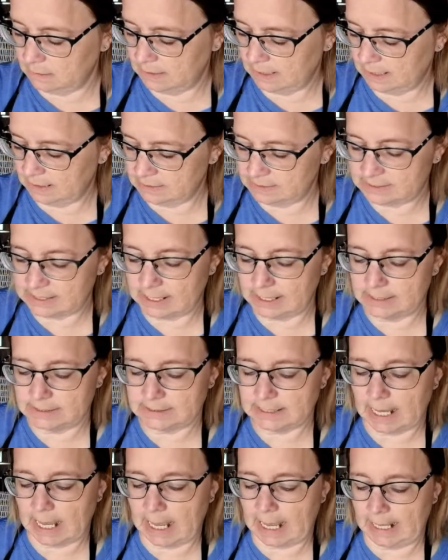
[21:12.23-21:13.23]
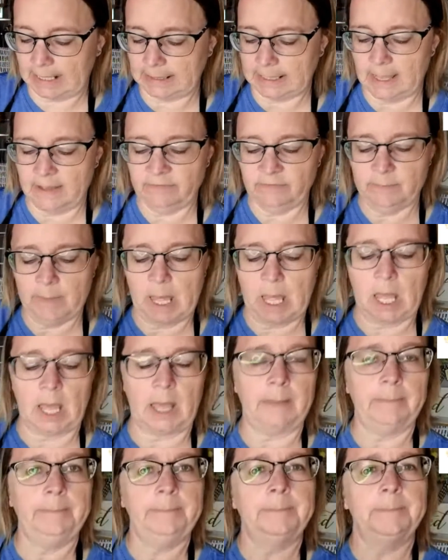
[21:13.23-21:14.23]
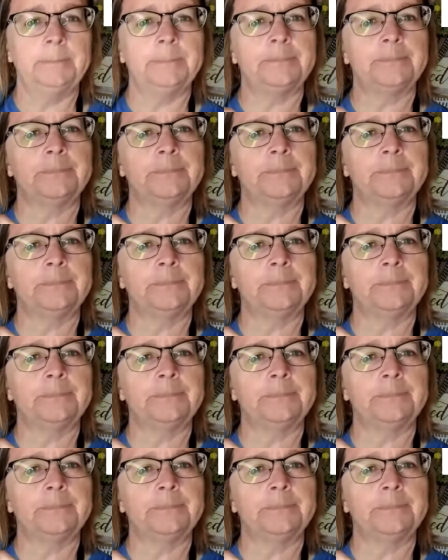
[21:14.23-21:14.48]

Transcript: that says, I love mom.